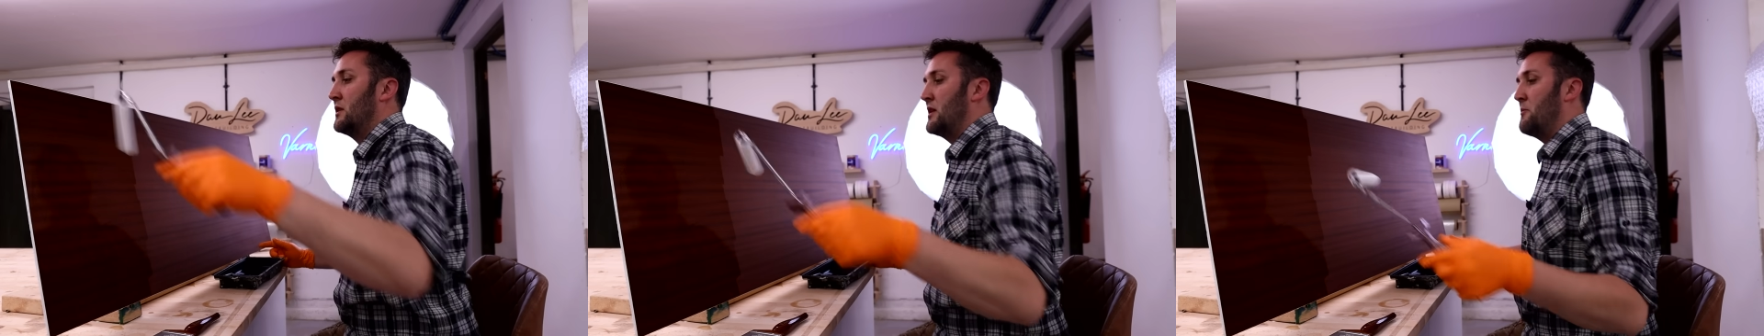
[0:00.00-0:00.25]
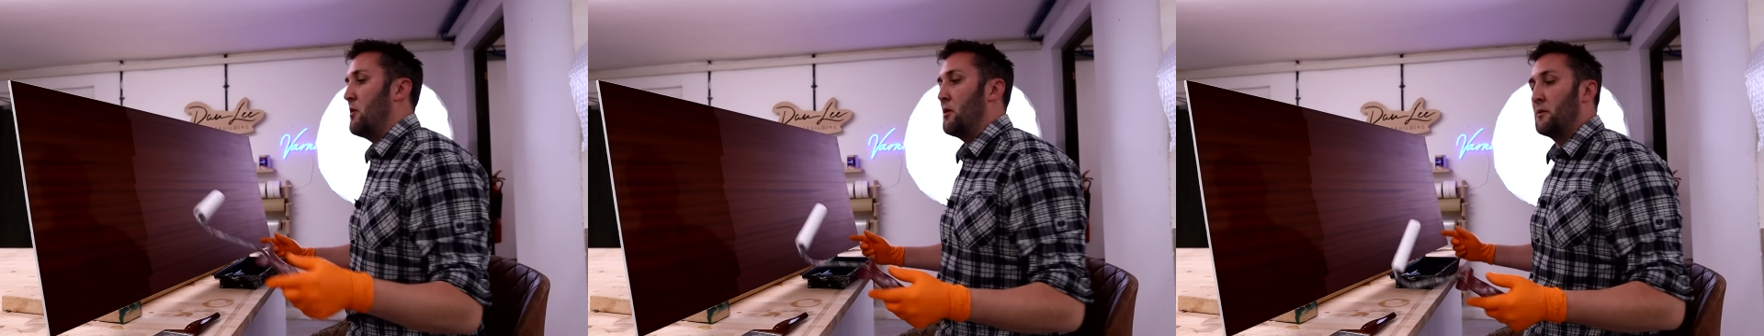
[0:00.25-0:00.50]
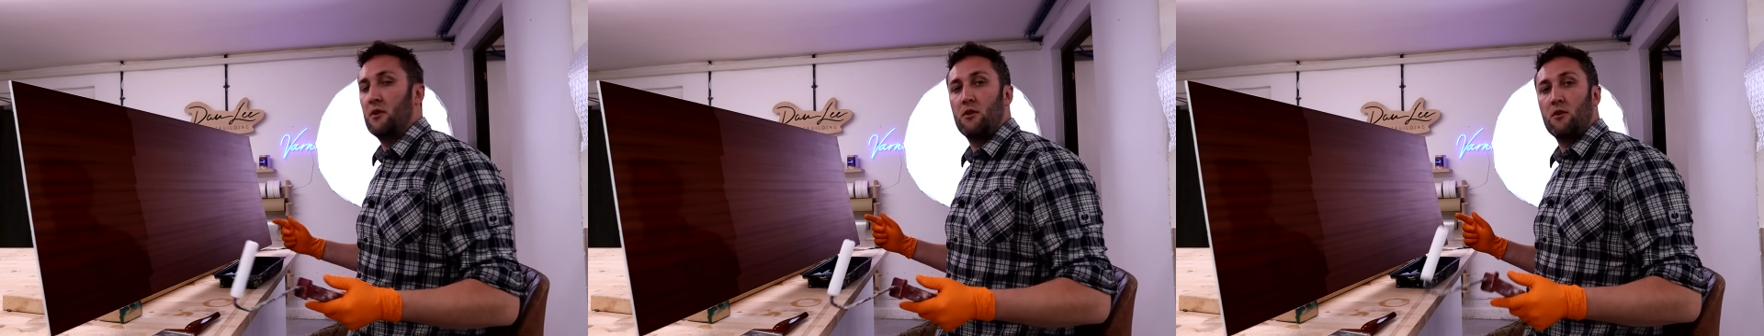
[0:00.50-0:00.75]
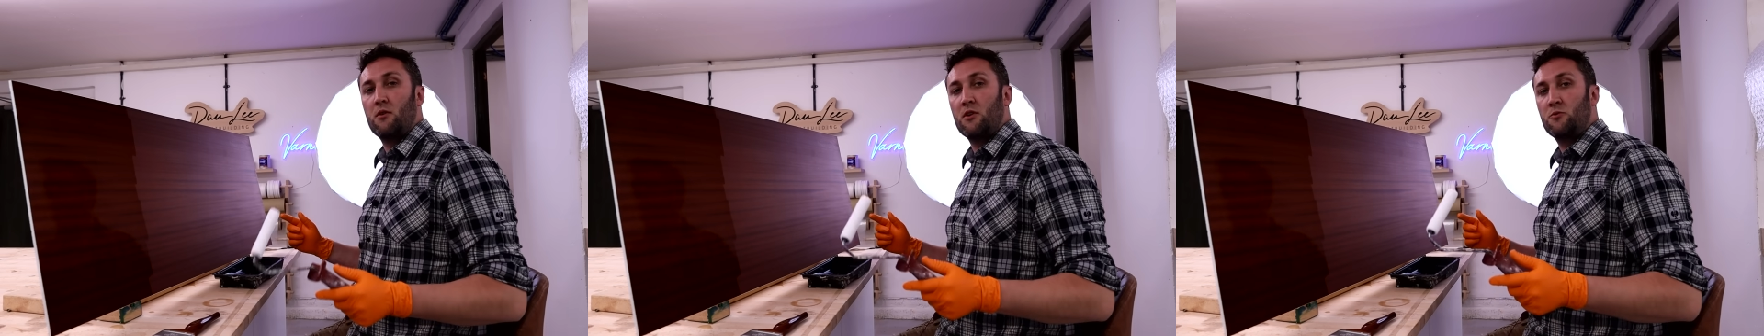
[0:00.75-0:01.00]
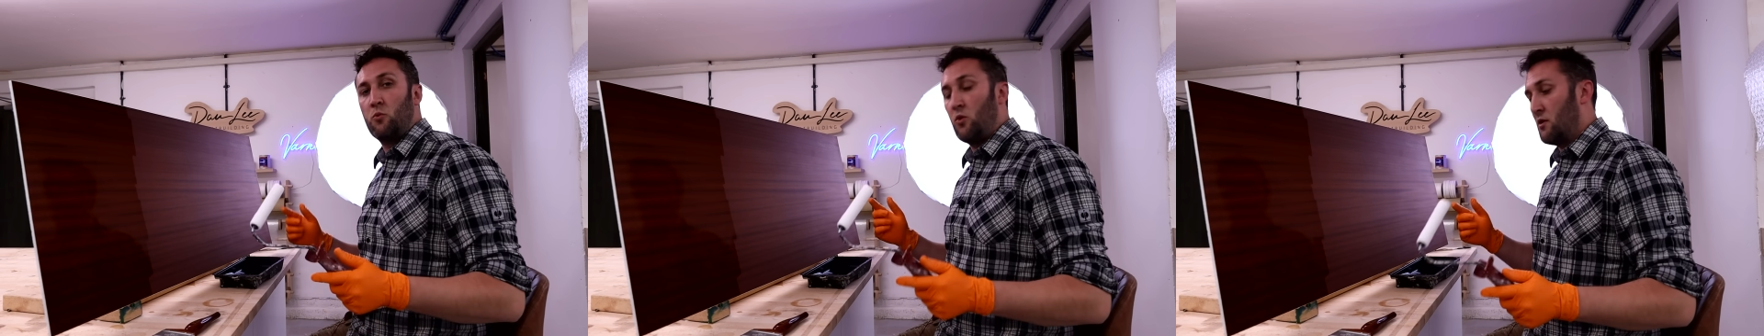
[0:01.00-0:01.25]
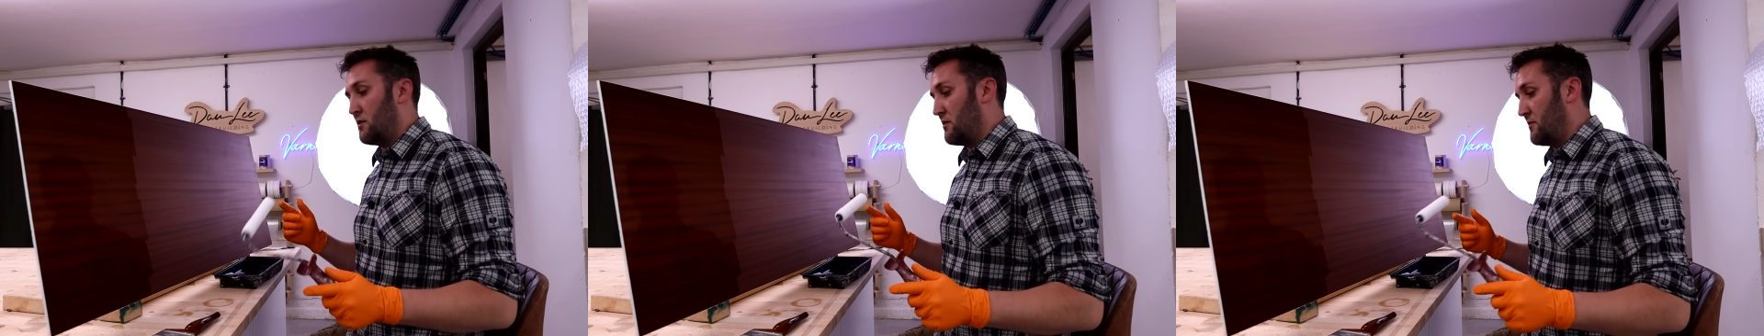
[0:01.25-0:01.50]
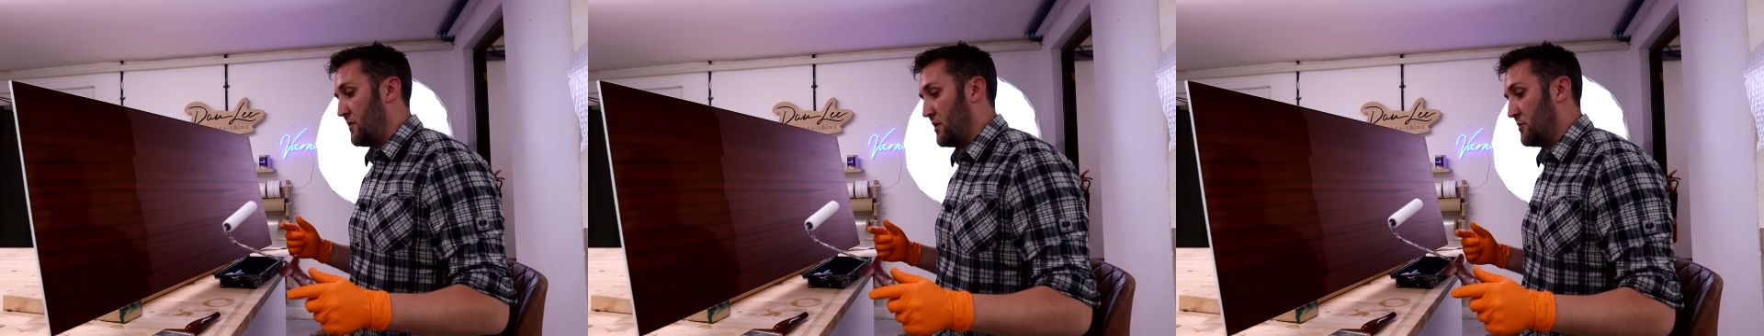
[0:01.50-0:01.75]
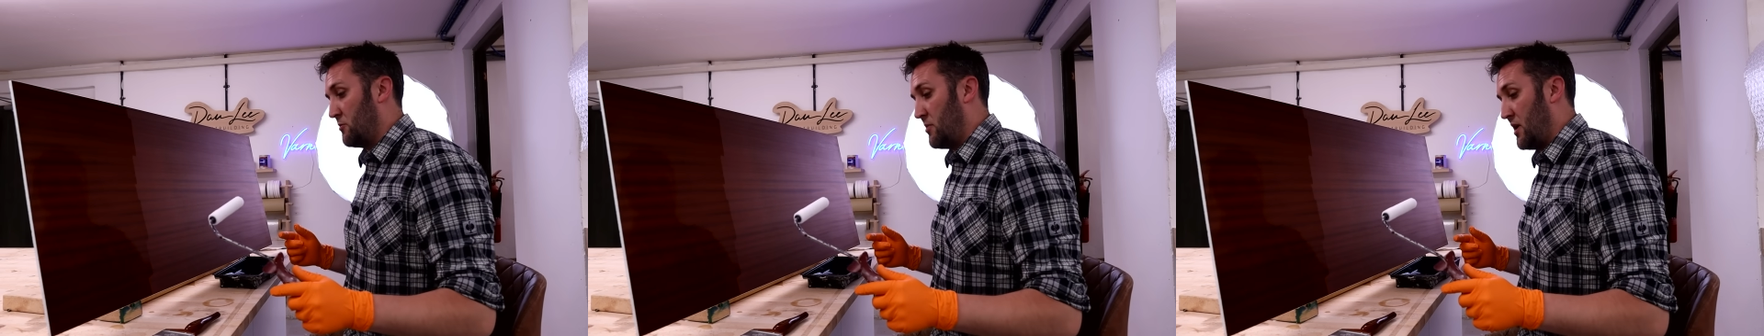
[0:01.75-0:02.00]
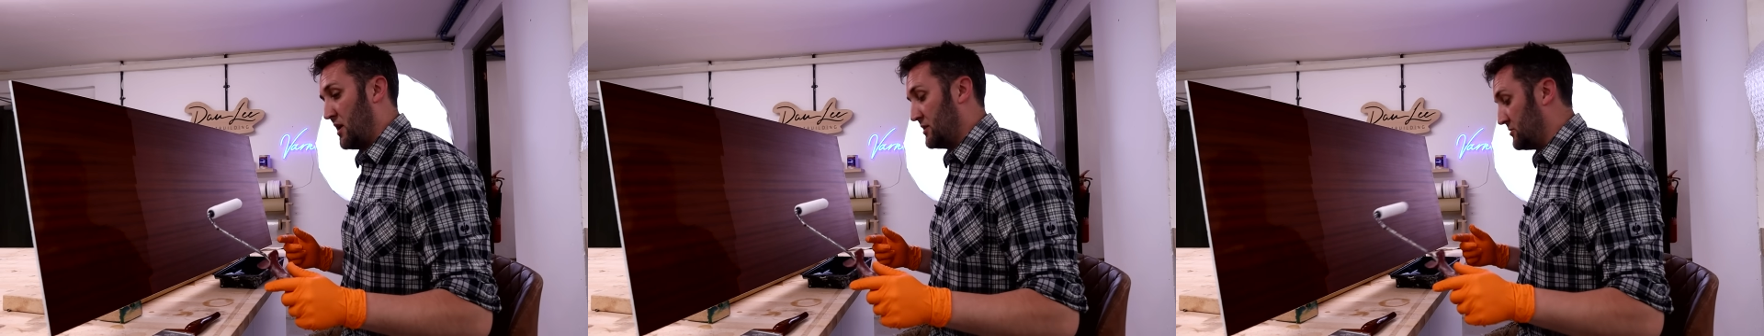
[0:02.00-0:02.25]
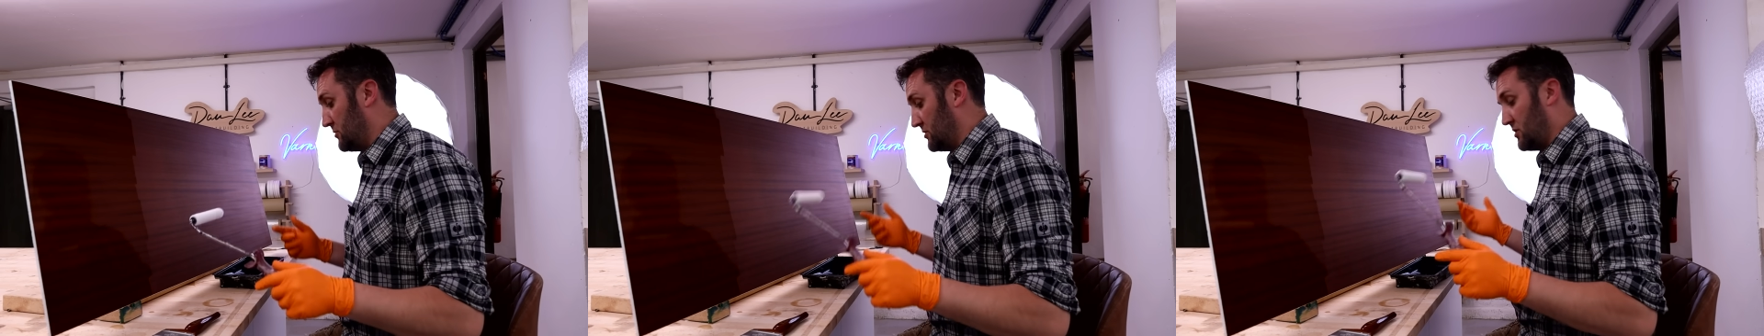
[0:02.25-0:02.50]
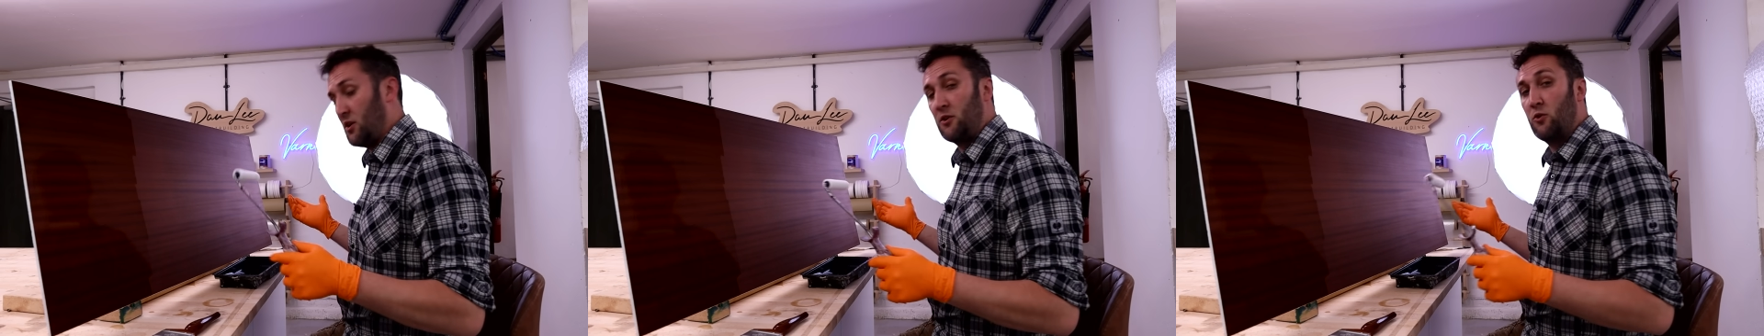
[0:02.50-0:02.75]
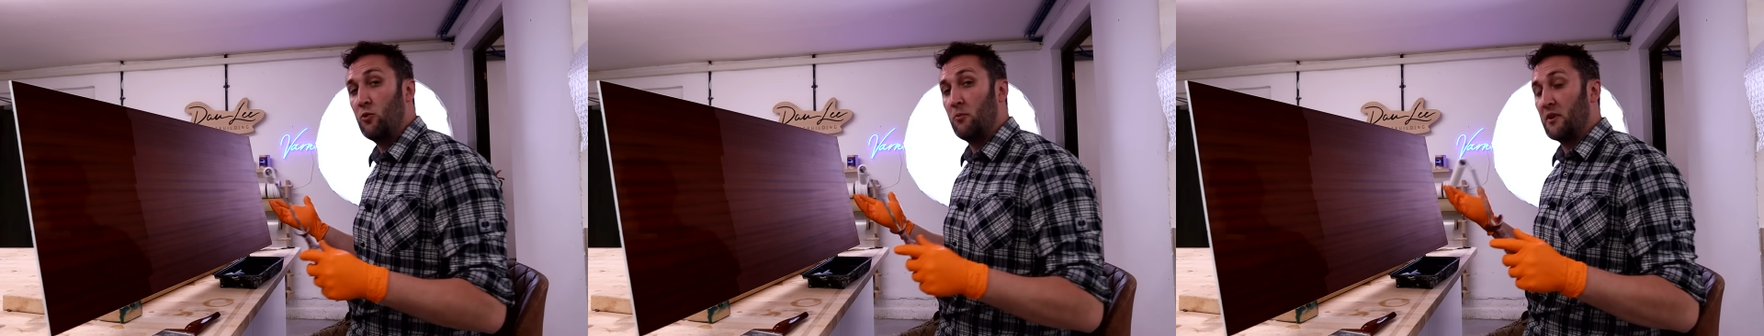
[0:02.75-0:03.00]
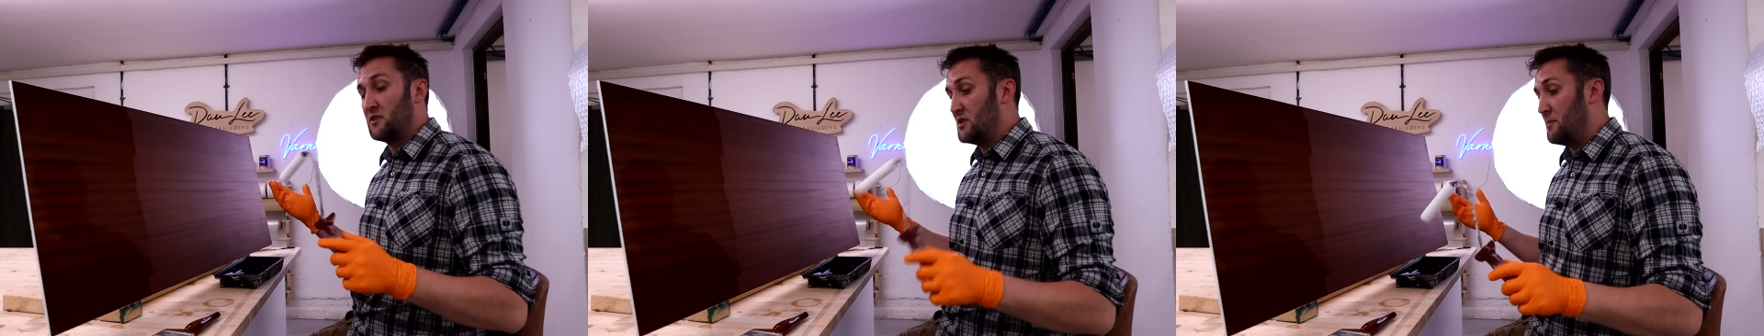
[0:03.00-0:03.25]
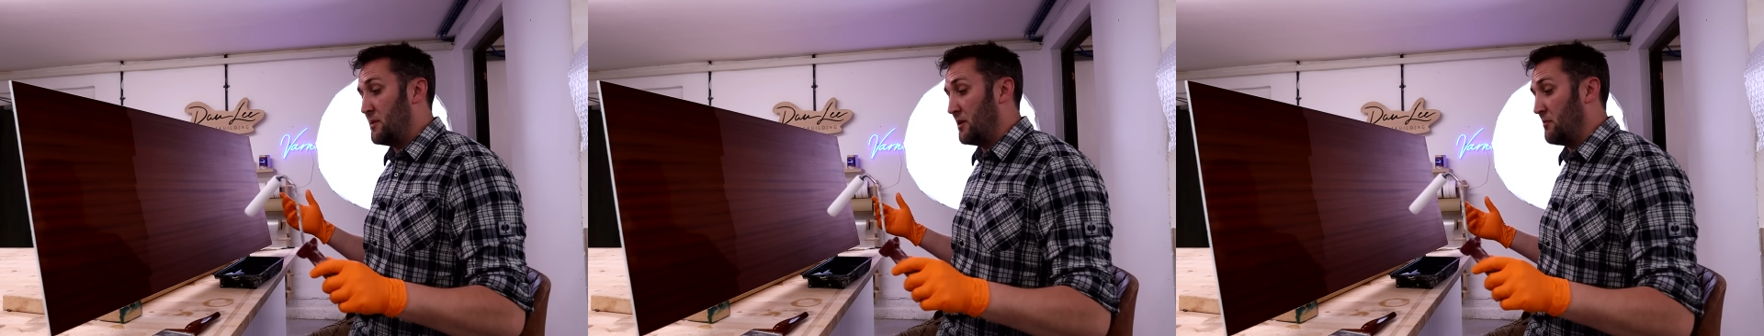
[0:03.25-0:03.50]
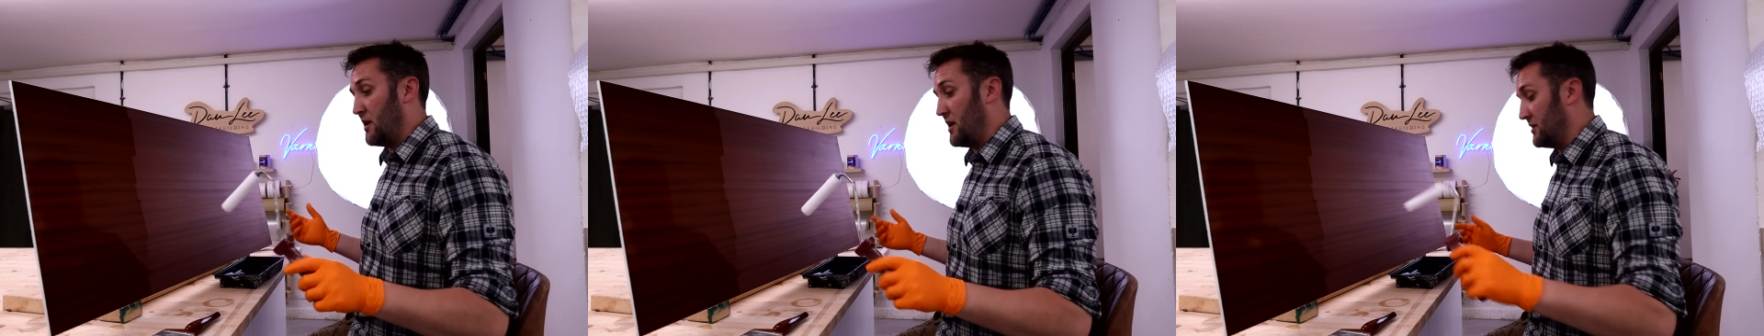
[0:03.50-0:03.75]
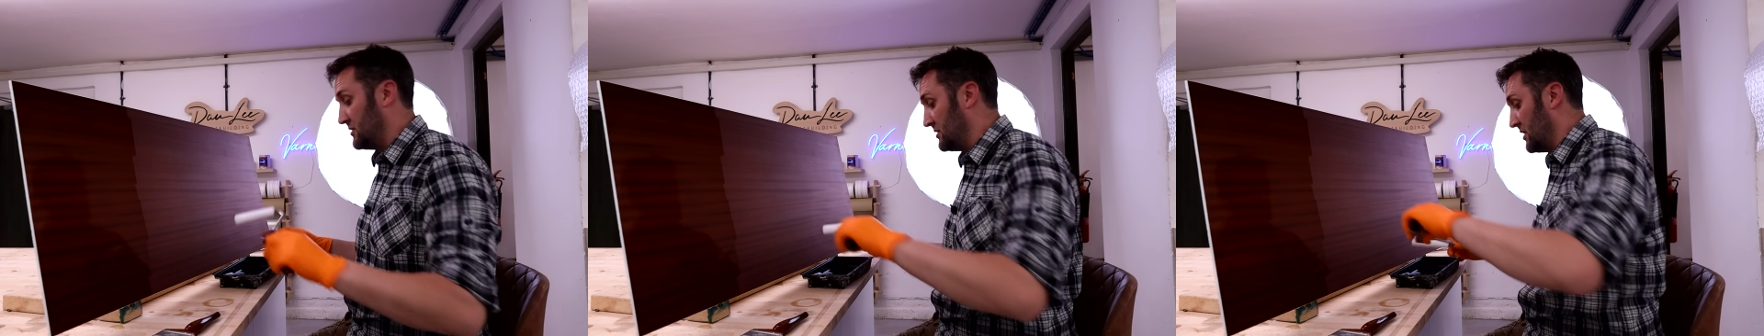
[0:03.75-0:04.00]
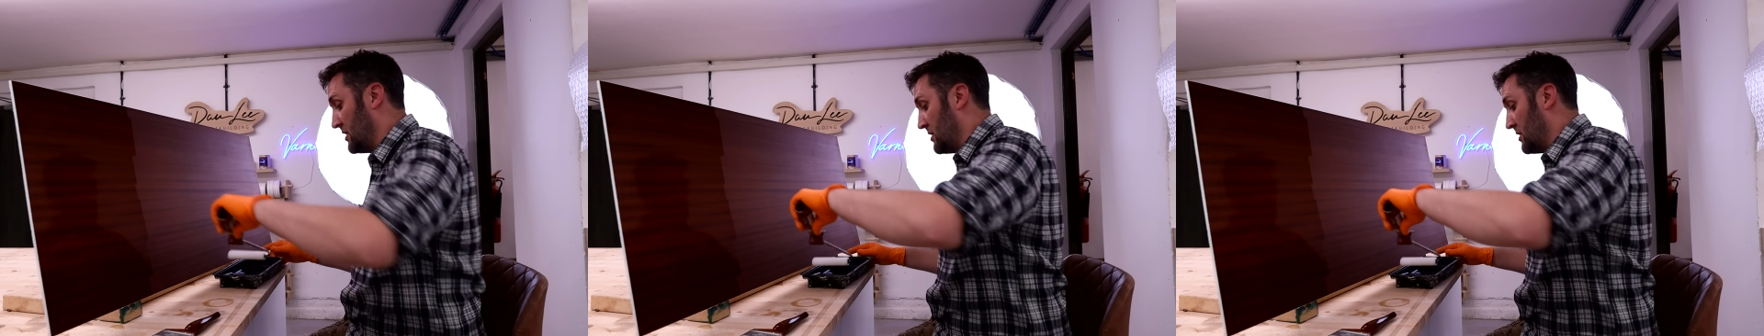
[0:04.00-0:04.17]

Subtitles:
Then what I'm going to do is one final pass, which I call my tipping pass.